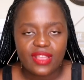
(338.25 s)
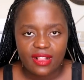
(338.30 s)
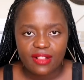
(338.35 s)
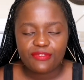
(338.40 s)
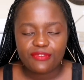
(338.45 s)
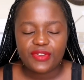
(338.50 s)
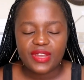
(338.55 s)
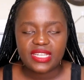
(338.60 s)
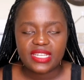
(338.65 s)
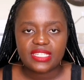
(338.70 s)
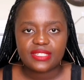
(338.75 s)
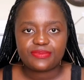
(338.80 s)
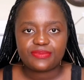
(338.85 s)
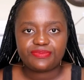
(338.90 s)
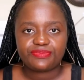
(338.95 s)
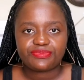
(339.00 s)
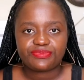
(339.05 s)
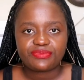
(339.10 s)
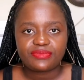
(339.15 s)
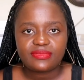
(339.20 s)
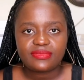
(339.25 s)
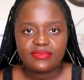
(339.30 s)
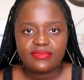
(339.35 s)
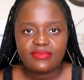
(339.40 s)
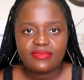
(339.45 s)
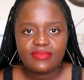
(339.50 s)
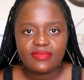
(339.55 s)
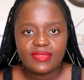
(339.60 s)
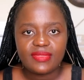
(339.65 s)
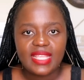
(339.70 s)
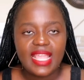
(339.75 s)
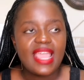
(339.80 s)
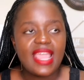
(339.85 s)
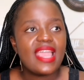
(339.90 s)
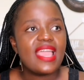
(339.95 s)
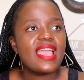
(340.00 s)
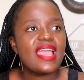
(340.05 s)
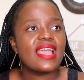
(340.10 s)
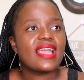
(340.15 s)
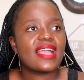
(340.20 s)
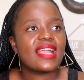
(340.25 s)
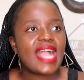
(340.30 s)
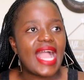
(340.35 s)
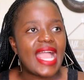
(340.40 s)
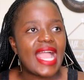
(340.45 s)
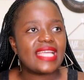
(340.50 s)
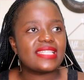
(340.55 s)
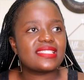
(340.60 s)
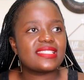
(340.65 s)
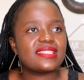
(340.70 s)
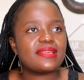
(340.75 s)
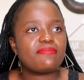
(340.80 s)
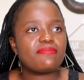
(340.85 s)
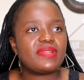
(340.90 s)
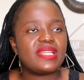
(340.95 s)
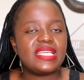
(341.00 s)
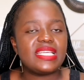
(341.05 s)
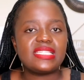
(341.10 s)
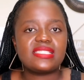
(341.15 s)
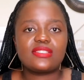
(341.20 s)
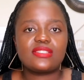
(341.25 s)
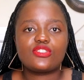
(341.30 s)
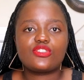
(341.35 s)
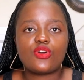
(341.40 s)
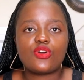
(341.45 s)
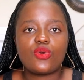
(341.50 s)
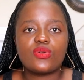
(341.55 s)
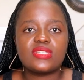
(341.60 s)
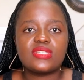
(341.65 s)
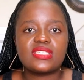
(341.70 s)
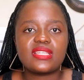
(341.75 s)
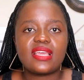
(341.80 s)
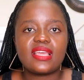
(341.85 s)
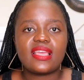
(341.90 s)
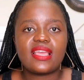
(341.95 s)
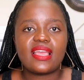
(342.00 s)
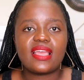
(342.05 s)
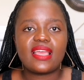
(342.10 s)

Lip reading: girlfriend? Guys, please don't